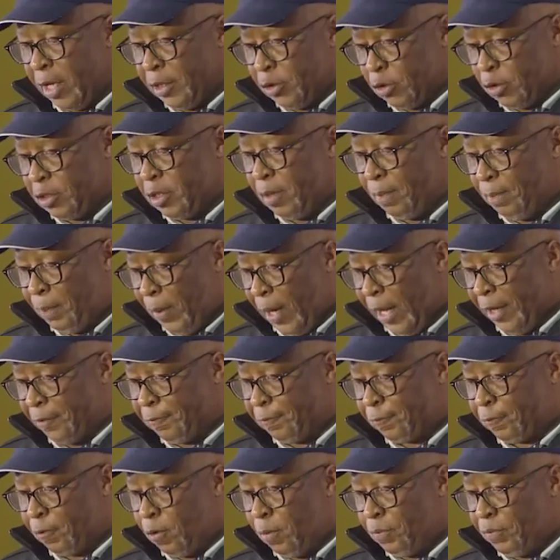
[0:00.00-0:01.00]
to
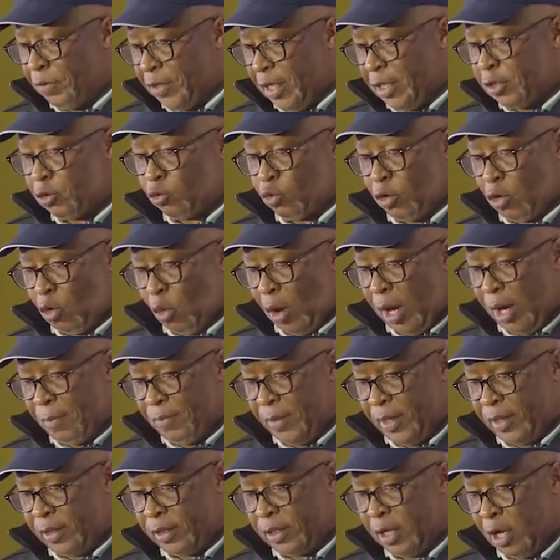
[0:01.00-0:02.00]
depart from this
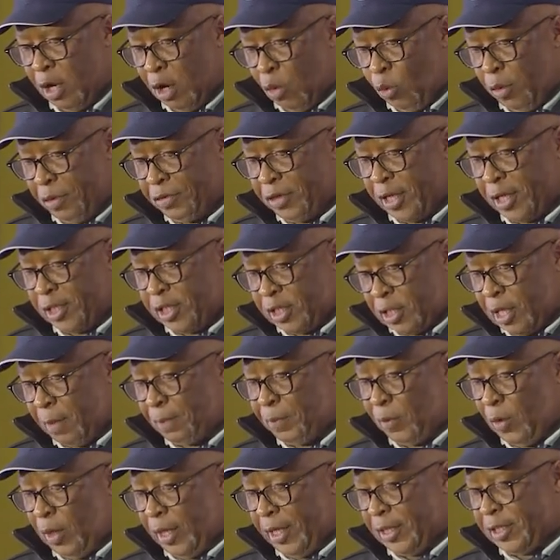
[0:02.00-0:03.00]
requirement with a
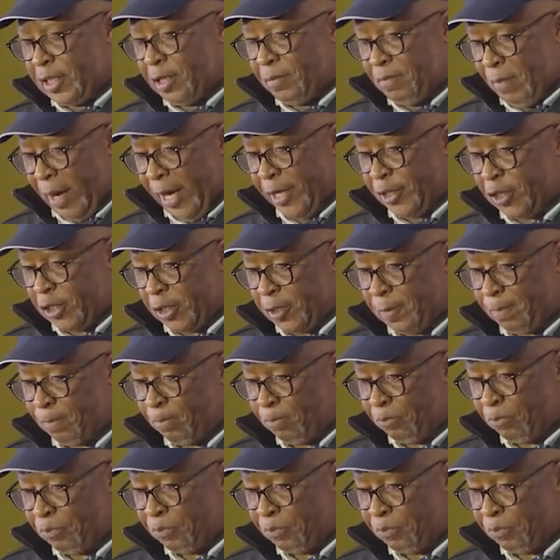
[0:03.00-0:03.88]
stipulated margin.